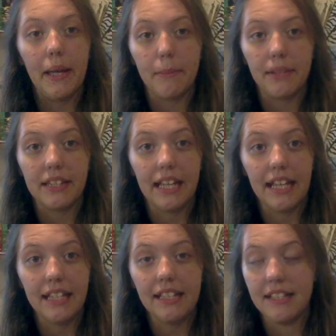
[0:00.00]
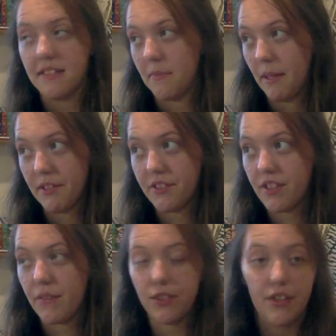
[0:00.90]
a plague and some other
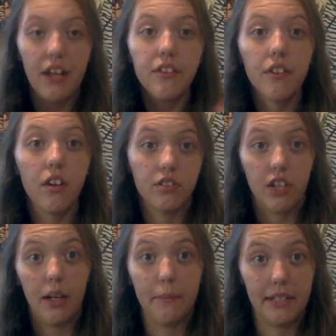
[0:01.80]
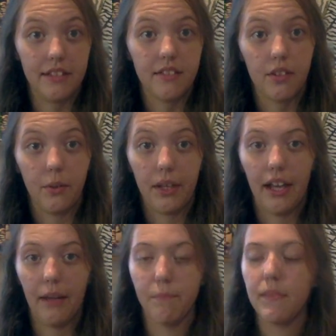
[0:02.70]
stuff, so now they're all zombies,
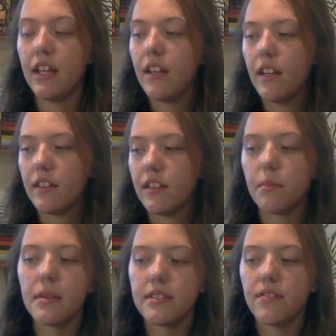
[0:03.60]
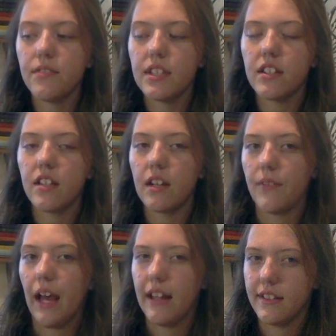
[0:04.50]
okay? There wasn't really a lot of
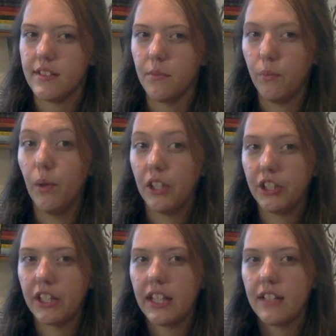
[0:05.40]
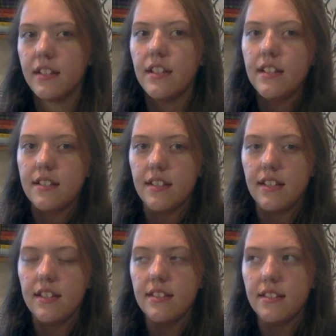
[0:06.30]
Alice in Wonderland to
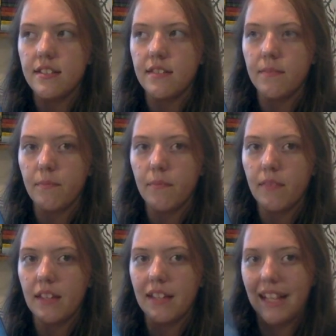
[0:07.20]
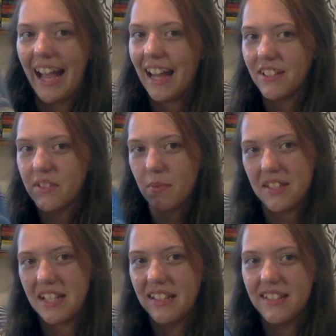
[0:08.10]
this. Like, Alice
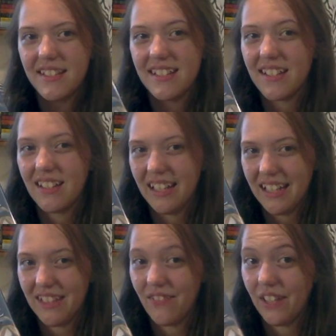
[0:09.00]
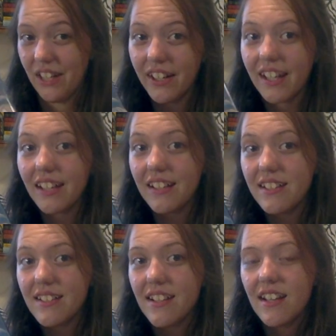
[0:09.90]
wasn't in this until like the very
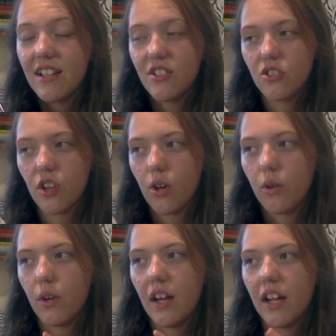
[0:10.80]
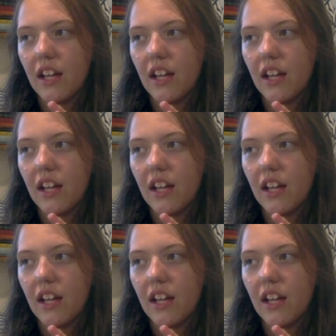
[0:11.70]
end, so